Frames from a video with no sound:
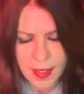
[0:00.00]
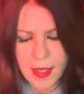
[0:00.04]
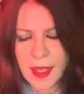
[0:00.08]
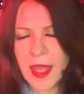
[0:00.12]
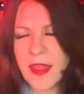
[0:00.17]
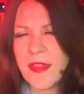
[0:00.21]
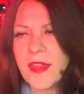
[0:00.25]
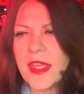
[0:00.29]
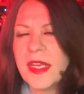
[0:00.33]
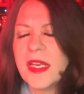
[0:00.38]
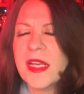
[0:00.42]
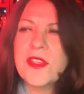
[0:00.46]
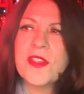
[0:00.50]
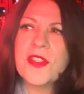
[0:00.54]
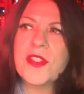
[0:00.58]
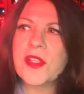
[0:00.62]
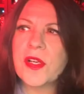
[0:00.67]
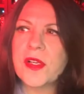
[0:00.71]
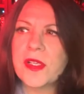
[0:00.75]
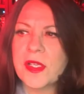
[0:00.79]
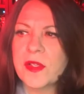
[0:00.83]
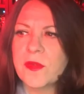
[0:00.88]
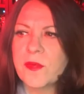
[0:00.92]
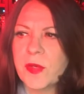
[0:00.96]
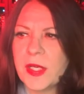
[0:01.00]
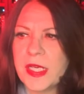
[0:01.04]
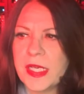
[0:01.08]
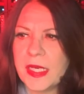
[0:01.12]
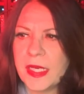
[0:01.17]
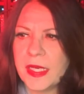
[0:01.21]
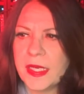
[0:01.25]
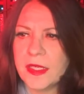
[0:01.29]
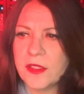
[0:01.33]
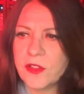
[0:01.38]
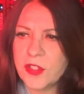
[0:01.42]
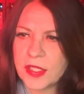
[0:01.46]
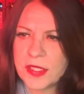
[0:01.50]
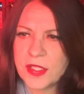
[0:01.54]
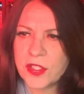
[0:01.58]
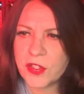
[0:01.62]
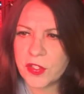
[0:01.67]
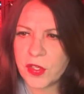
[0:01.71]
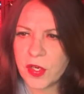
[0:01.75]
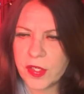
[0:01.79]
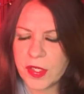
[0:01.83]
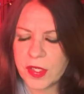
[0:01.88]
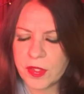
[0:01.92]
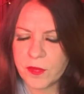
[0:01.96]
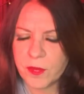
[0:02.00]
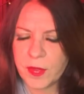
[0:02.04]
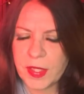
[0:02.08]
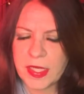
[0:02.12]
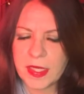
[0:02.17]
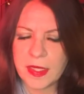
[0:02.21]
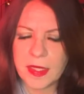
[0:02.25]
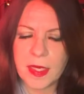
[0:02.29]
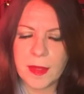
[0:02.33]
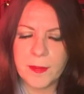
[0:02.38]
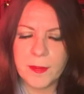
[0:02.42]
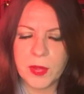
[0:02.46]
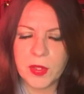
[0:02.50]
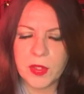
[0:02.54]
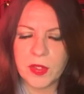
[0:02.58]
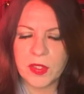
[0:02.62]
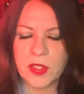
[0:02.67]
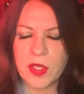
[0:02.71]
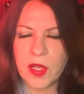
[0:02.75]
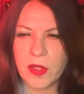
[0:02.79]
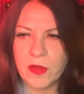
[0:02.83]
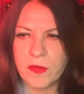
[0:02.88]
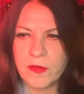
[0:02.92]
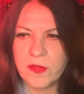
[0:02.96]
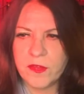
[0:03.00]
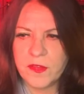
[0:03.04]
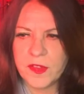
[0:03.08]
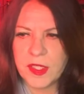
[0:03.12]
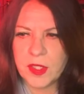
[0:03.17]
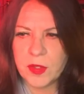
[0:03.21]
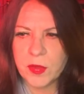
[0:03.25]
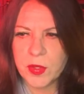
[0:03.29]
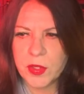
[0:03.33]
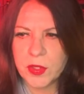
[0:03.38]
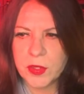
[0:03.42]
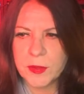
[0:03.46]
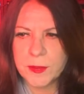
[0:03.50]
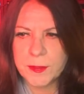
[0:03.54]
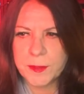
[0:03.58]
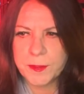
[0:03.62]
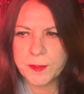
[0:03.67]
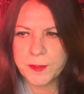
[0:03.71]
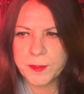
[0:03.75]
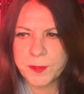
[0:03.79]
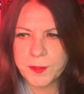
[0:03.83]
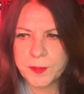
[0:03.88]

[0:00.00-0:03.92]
And then I started reading a book called Feral.